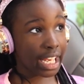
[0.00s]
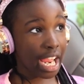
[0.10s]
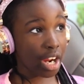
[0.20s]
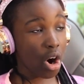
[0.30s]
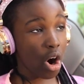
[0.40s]

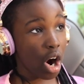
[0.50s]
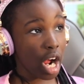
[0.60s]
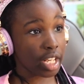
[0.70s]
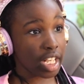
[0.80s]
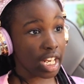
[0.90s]
get
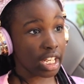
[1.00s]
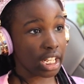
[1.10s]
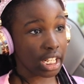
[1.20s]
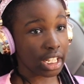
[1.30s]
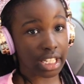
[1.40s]
caught, and
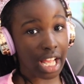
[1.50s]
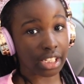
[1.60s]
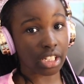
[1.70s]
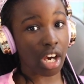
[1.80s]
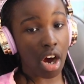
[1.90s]
then
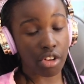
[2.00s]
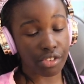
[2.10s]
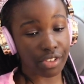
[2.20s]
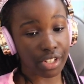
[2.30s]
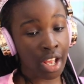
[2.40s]
that's a
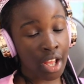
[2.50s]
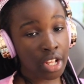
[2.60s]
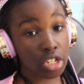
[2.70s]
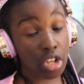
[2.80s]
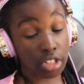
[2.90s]
hundred
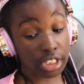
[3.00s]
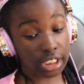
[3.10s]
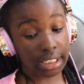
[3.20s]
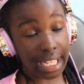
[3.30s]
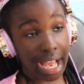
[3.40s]

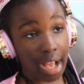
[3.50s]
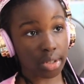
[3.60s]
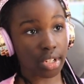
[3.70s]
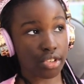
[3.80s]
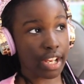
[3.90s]
dollars
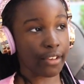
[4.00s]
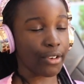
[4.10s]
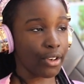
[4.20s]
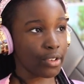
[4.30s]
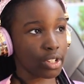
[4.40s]
down the drain
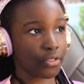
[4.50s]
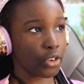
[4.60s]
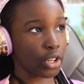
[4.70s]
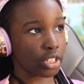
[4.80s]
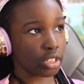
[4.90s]
for,
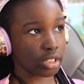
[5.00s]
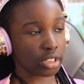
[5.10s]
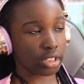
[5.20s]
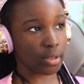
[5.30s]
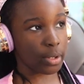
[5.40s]
for
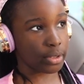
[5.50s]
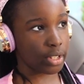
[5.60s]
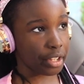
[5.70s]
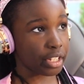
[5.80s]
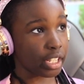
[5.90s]

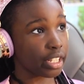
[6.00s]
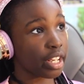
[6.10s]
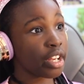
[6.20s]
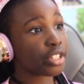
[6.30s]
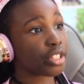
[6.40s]

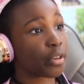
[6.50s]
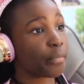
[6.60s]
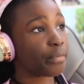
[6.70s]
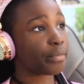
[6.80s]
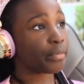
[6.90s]
nothing.
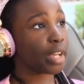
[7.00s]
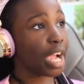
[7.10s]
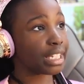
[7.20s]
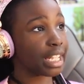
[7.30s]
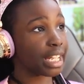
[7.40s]
So,
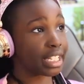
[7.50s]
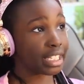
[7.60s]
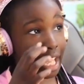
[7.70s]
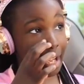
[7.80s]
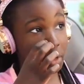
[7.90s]
I think
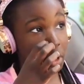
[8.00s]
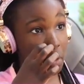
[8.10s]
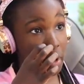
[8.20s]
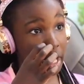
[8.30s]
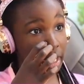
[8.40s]
it's time to
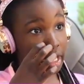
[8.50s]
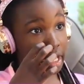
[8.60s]
go in.